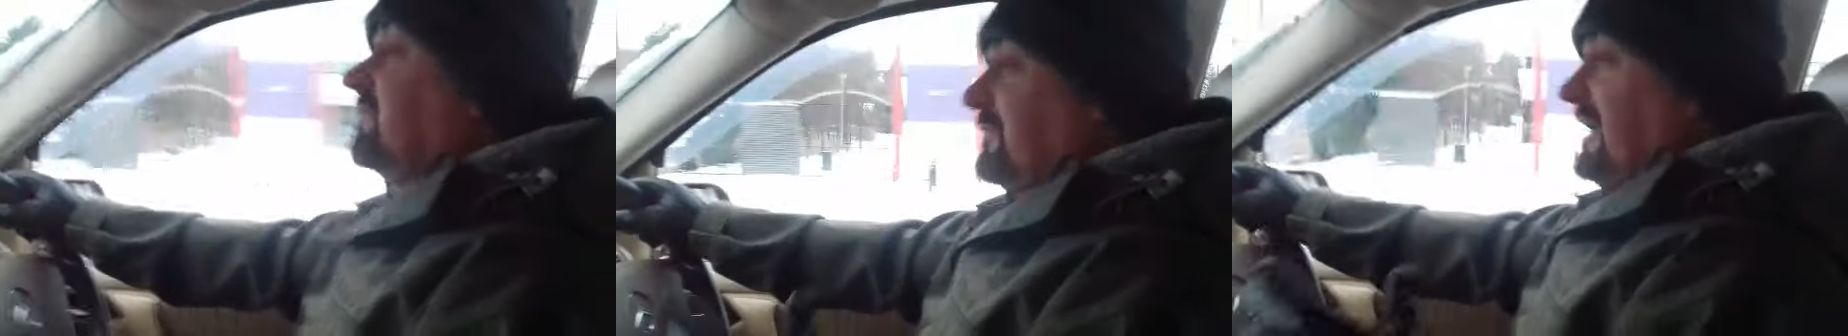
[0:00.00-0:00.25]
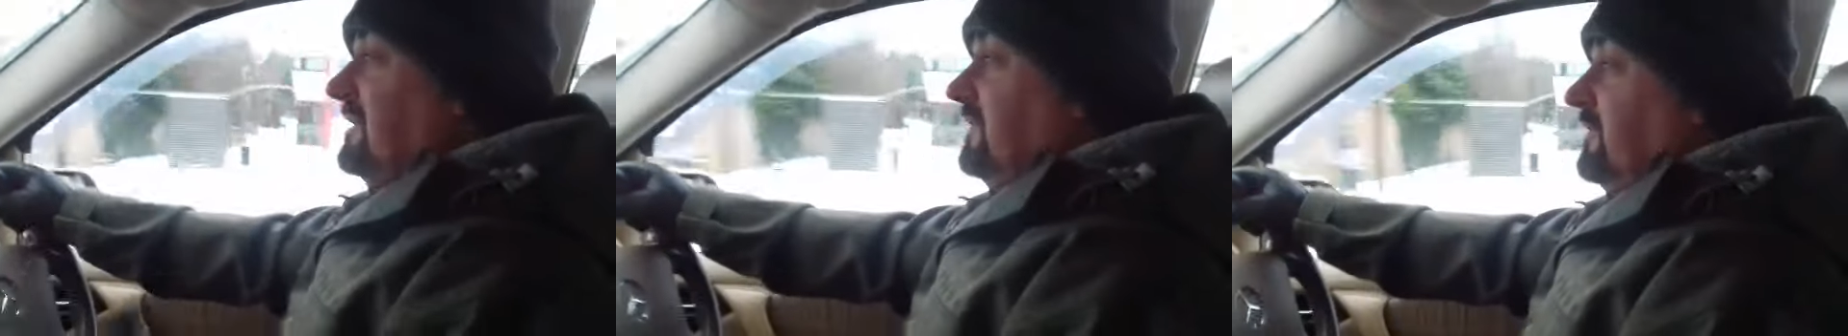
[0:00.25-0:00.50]
I'm
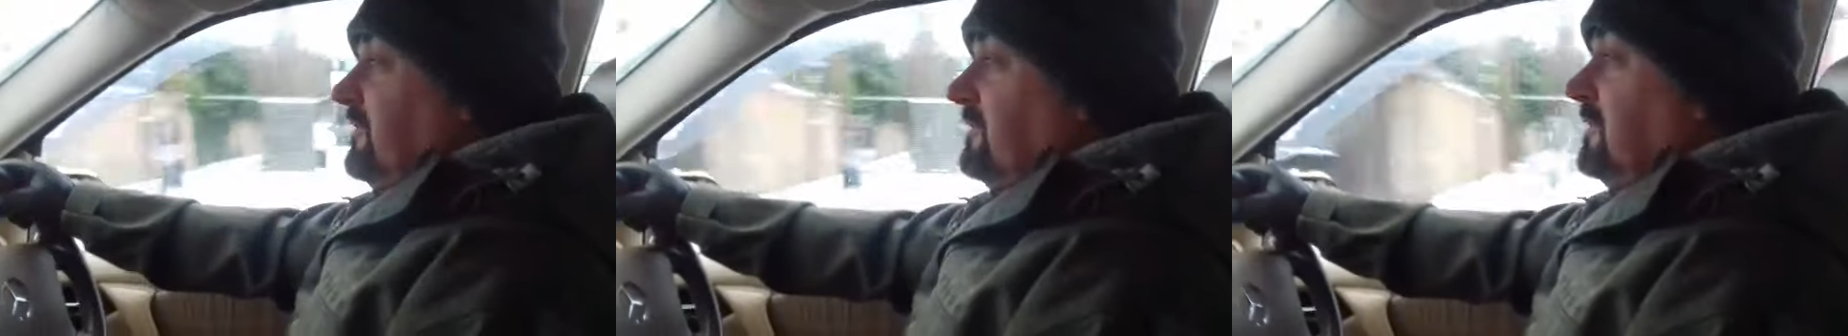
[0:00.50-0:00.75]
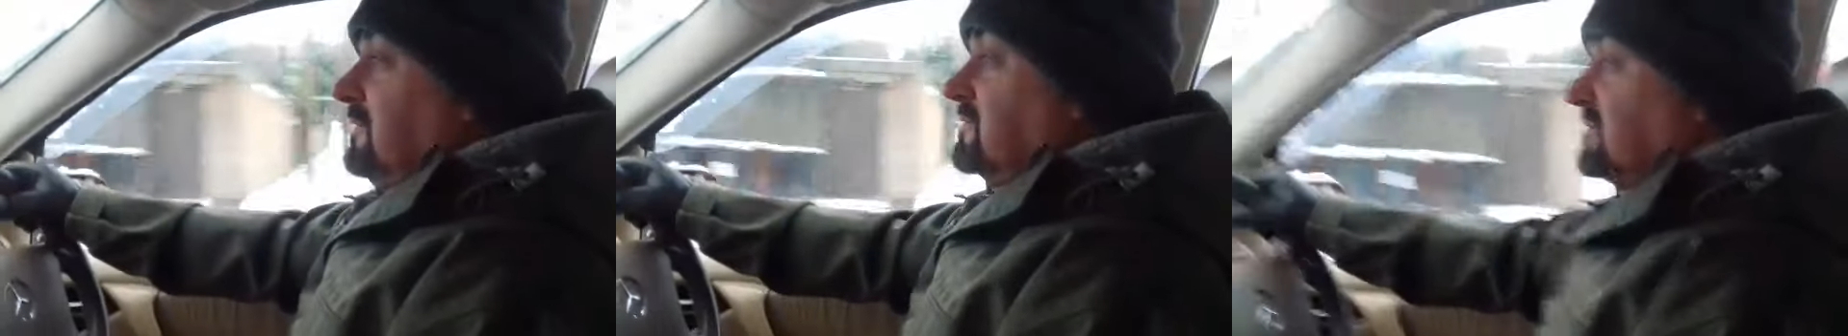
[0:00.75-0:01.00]
telling you now,
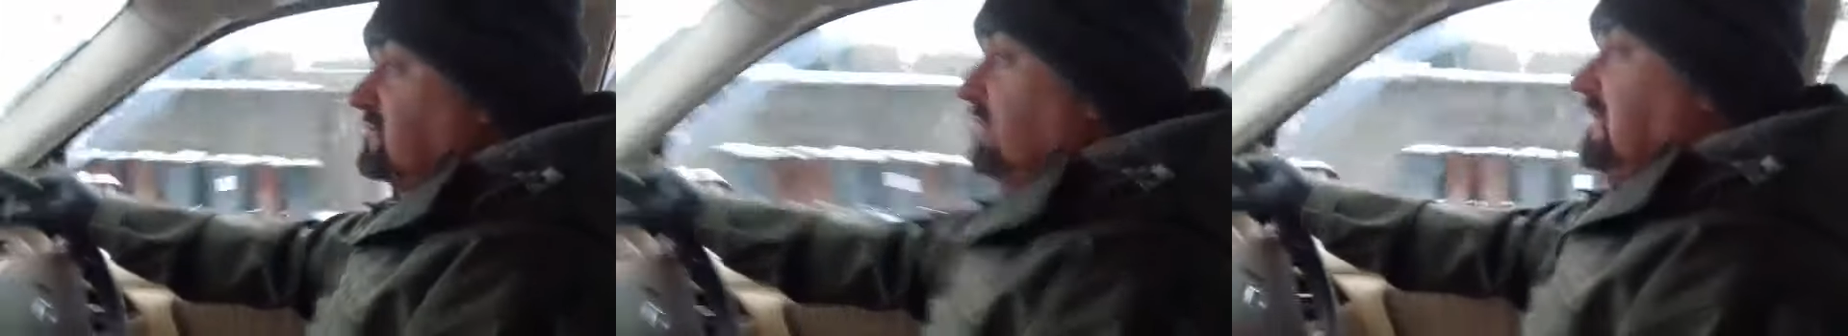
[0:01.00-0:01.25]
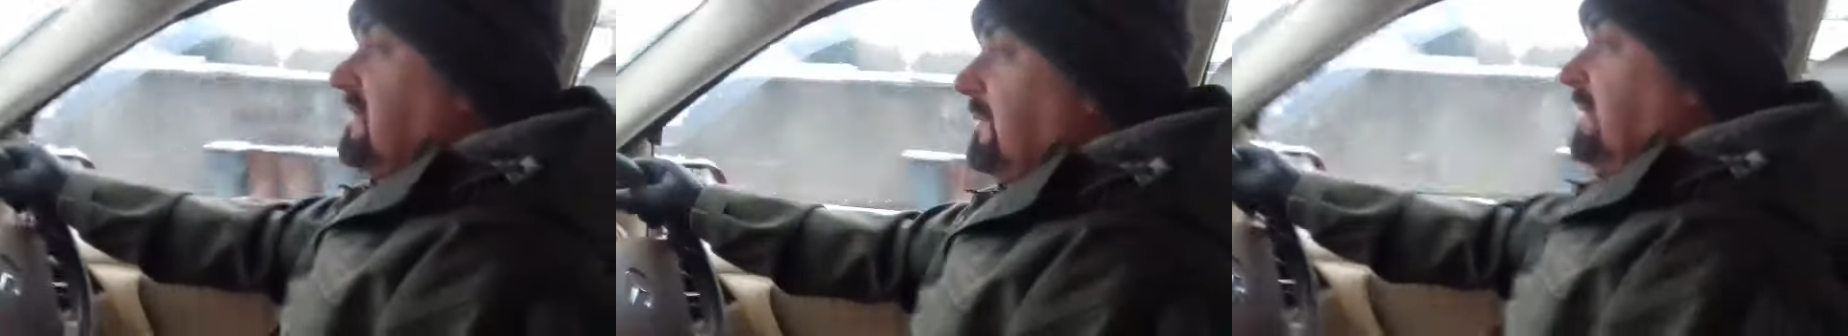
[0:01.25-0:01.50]
because it's
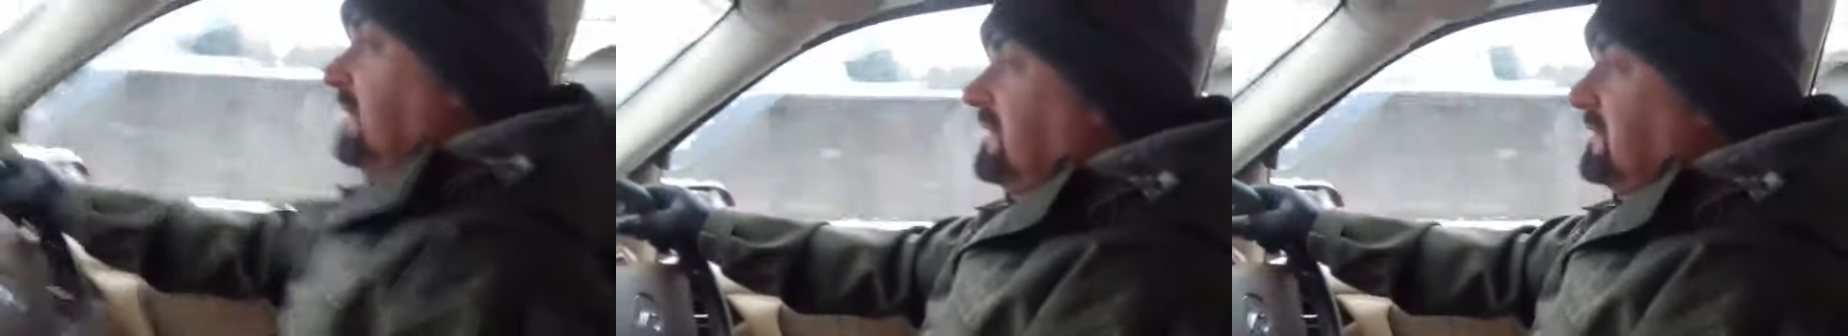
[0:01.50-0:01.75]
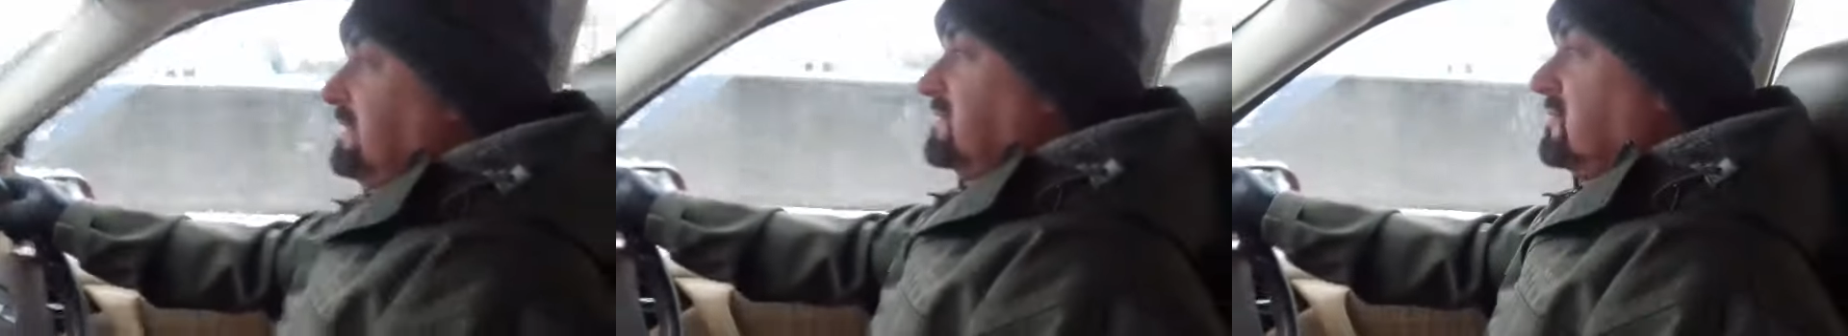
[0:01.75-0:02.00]
really
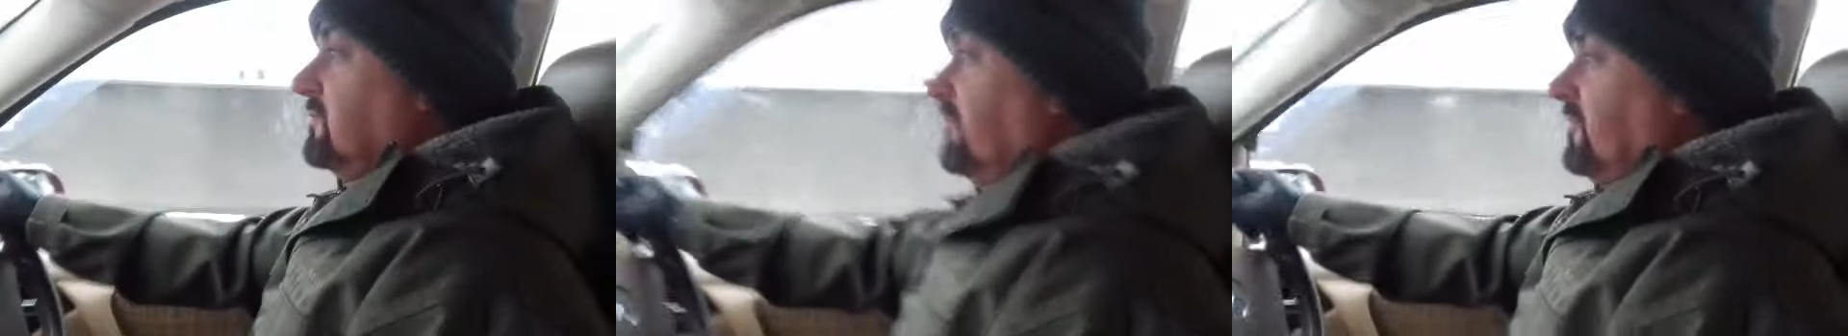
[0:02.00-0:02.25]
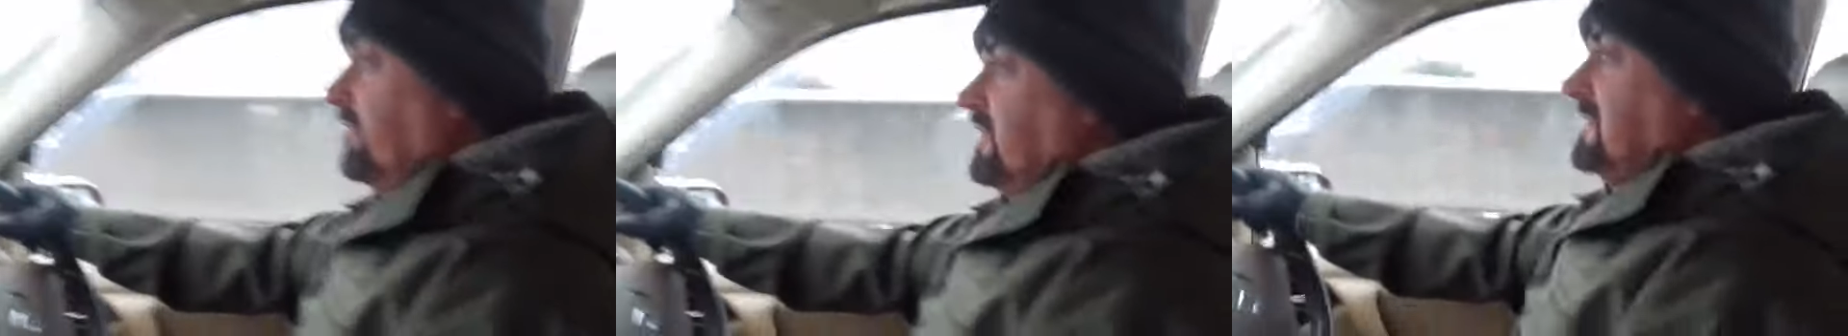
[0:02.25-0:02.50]
bad. It's going to turn